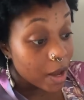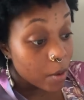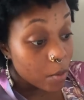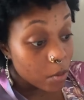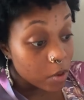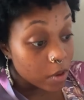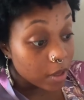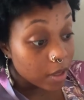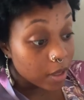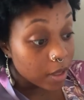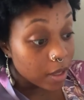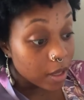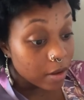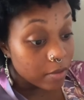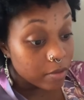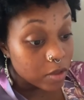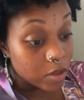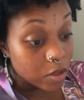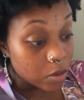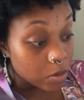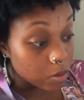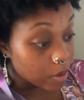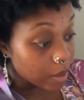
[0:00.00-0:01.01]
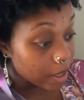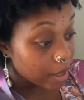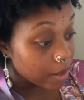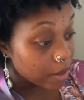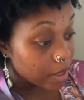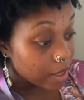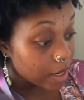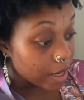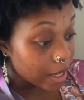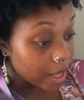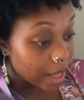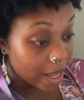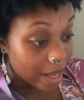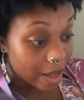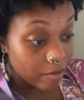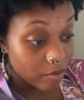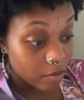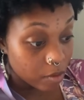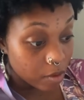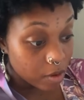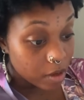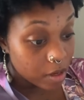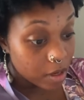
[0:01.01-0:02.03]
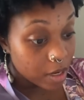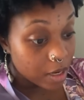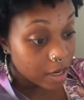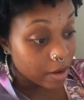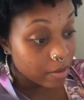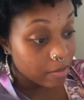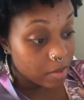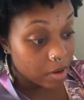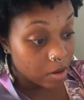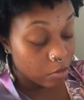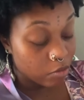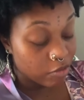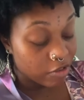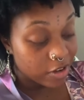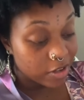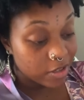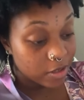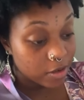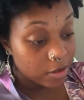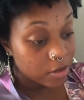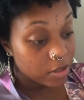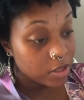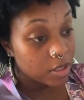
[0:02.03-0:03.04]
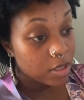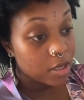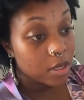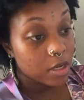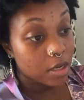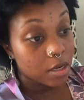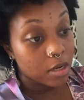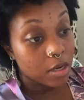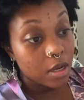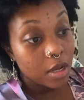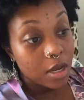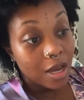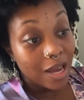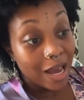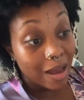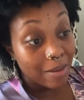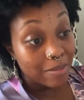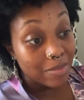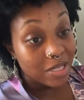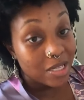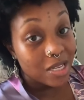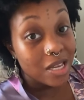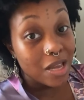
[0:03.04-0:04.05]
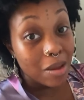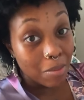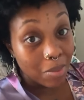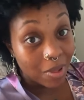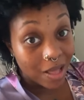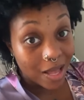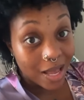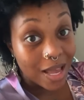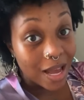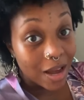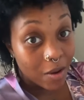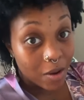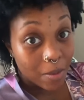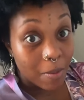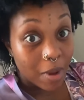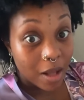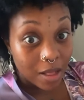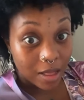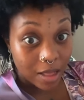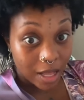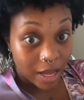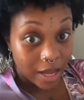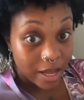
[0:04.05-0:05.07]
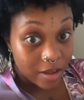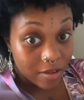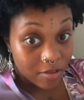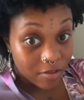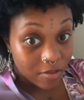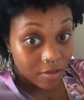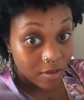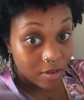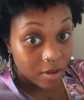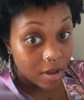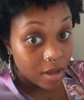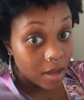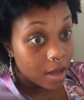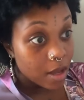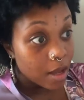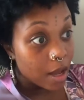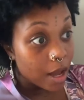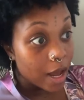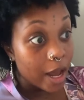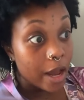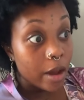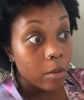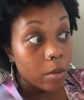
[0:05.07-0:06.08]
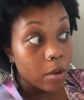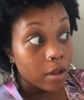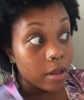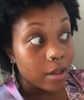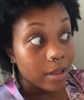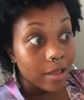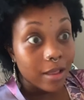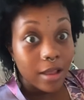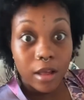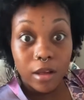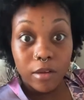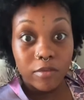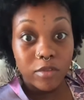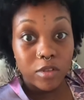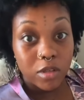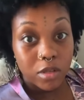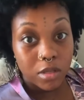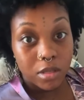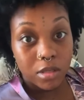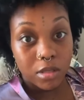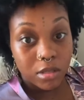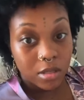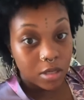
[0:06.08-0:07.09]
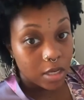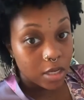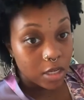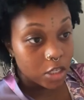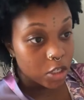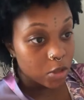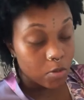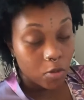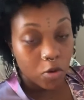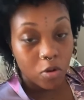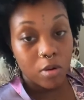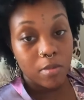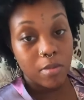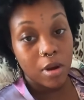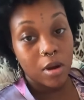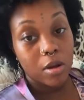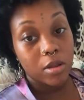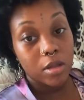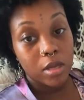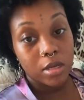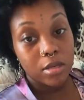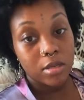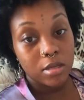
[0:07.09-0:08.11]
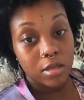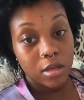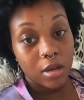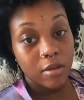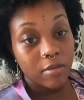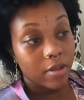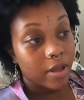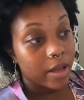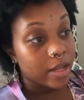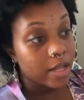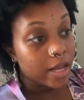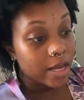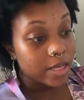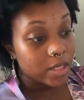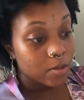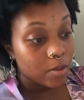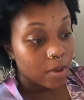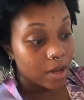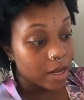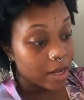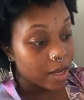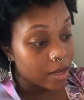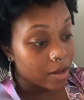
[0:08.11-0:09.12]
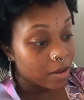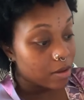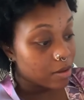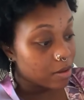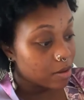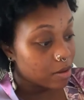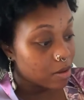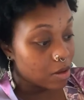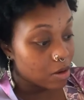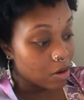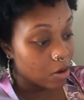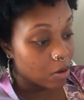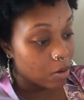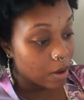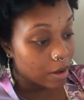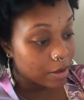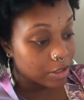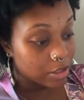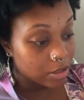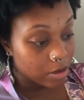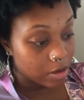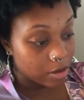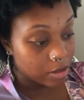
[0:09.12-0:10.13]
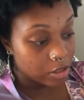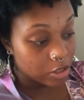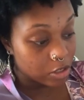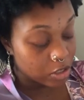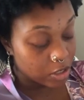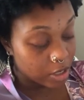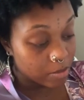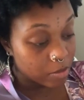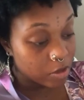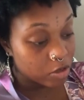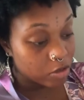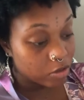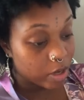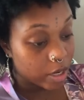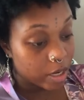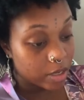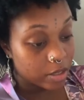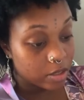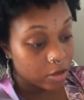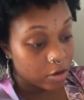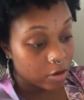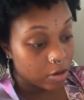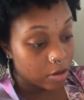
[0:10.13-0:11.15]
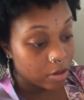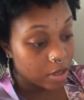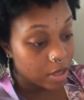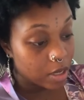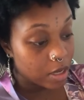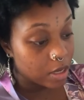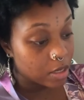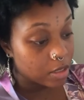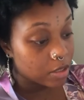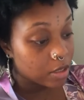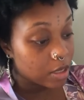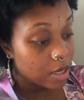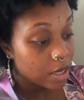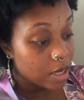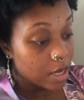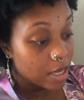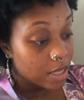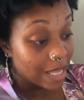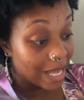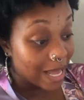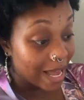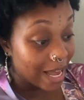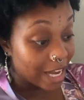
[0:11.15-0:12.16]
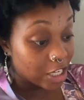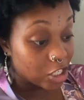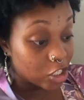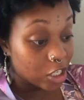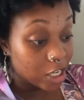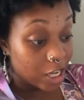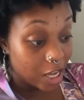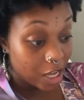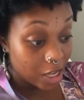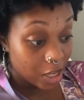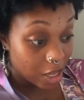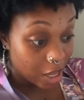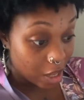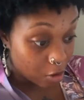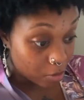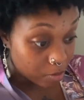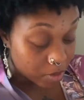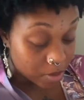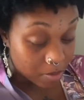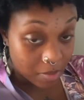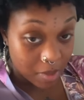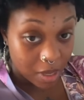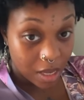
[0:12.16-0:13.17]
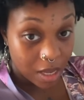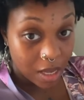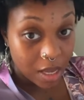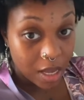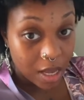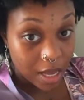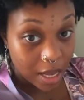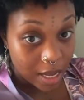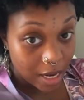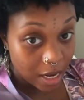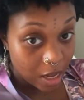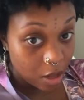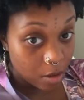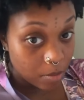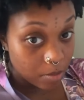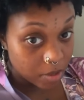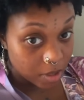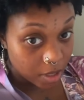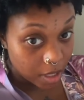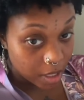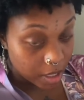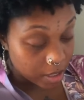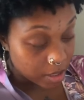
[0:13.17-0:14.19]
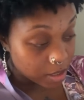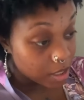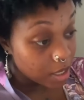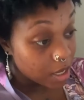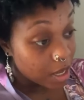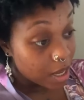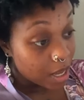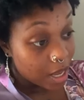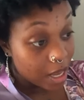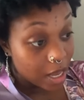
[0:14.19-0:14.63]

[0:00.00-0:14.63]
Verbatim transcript: i would love to now that i have one and i've been researching and i'm seeing it play out in my life i would love to teach more about this stuff like that's why you know i started just demonstrating certain things that actually helped me and helps us